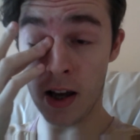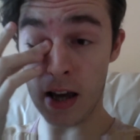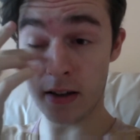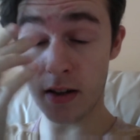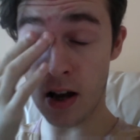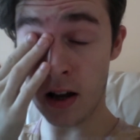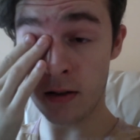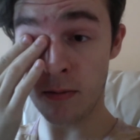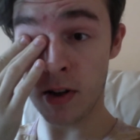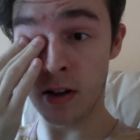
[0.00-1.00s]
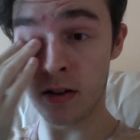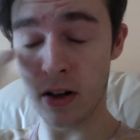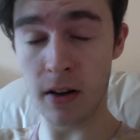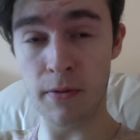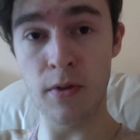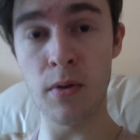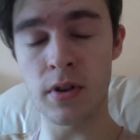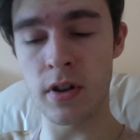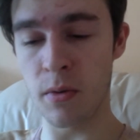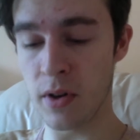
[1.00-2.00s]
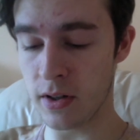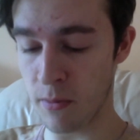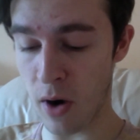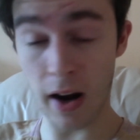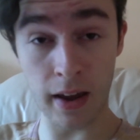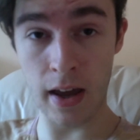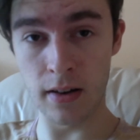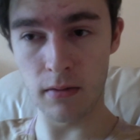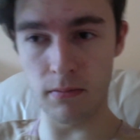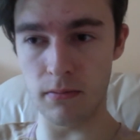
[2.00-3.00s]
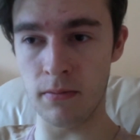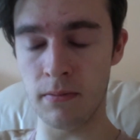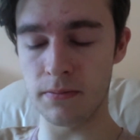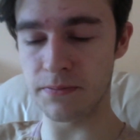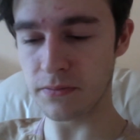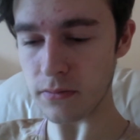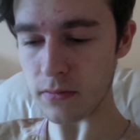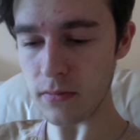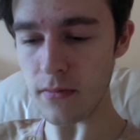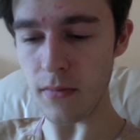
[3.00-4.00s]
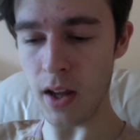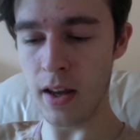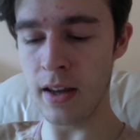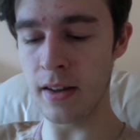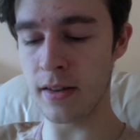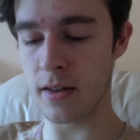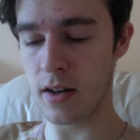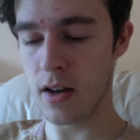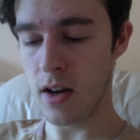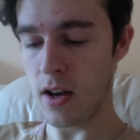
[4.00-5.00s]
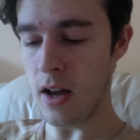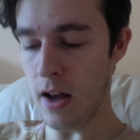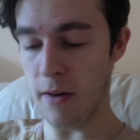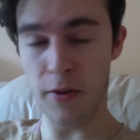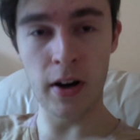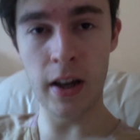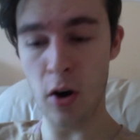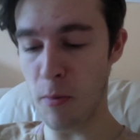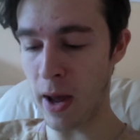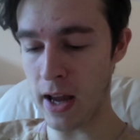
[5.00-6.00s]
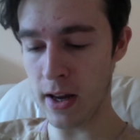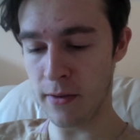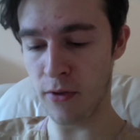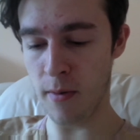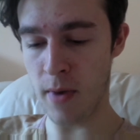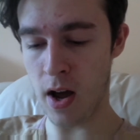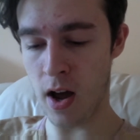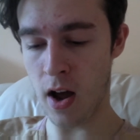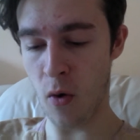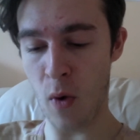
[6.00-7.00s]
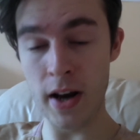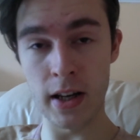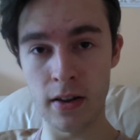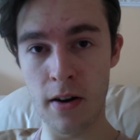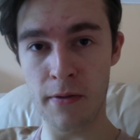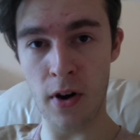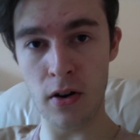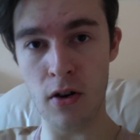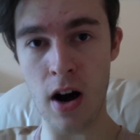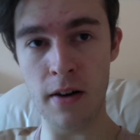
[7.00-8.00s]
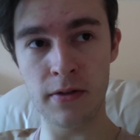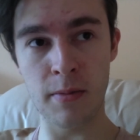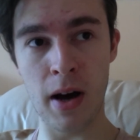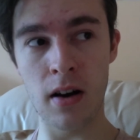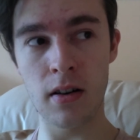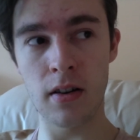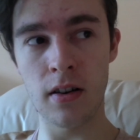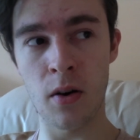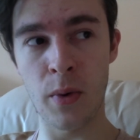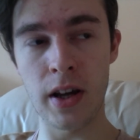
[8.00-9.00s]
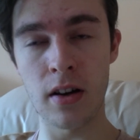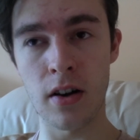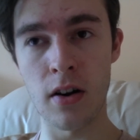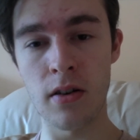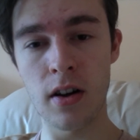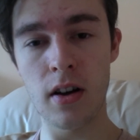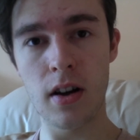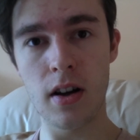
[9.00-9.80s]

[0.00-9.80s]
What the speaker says: guess something to look forward to once I'm well again is I finally got paid from a wedding that I photographed about a week ago.